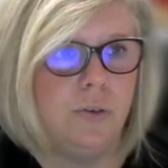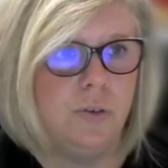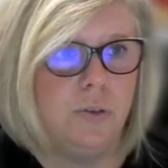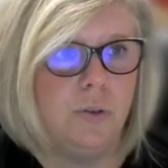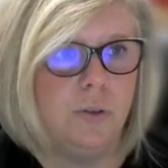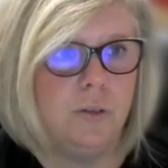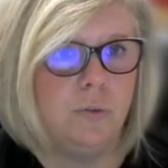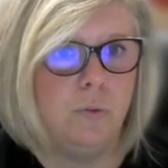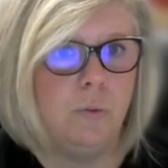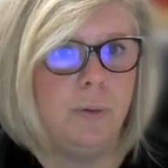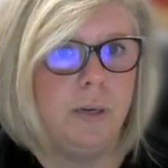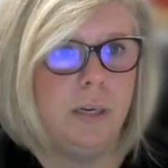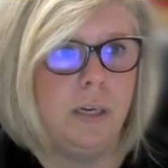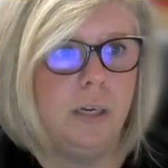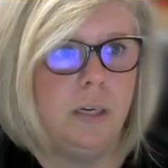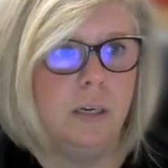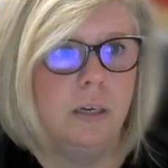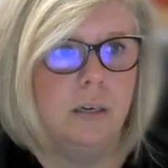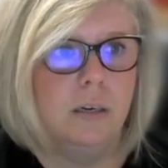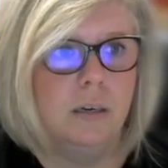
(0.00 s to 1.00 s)
So this will
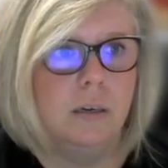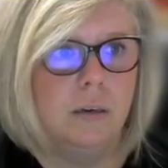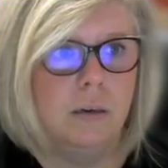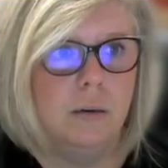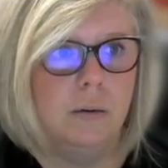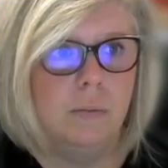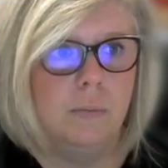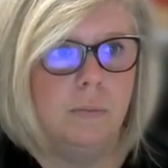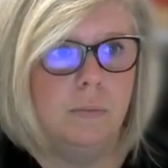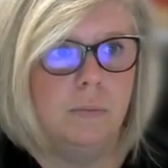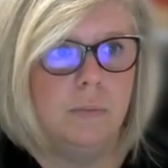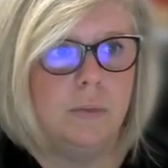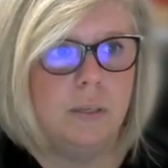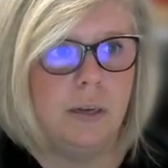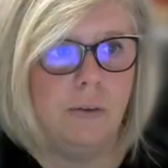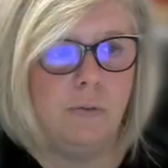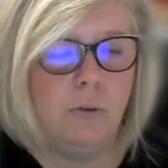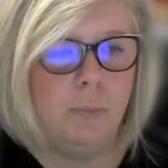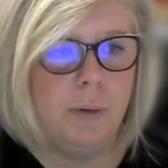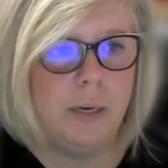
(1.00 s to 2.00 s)
be
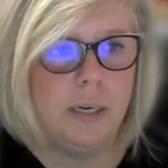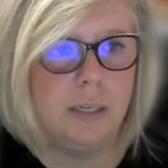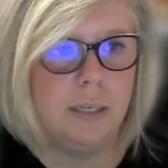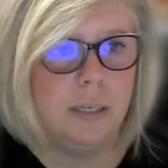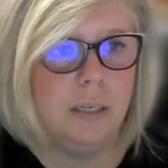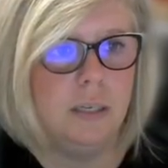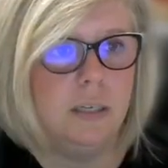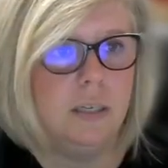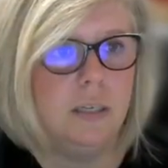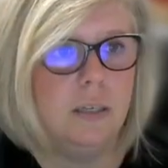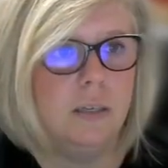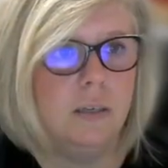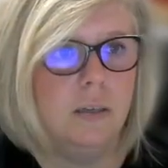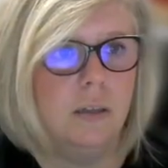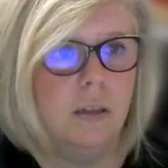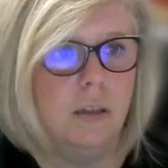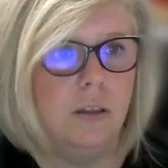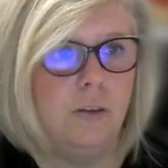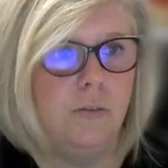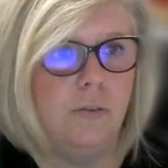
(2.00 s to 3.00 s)
several pieces.
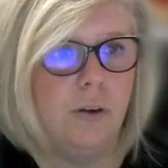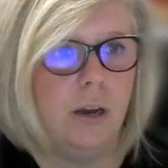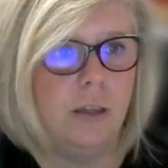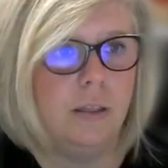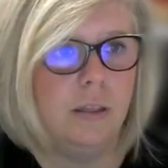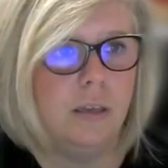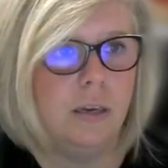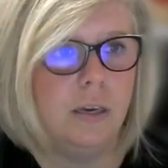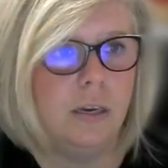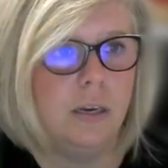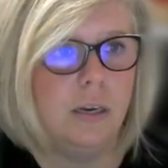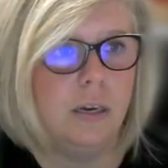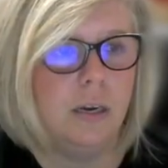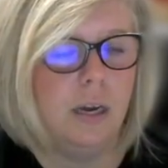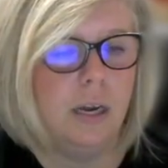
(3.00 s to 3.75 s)
You've got the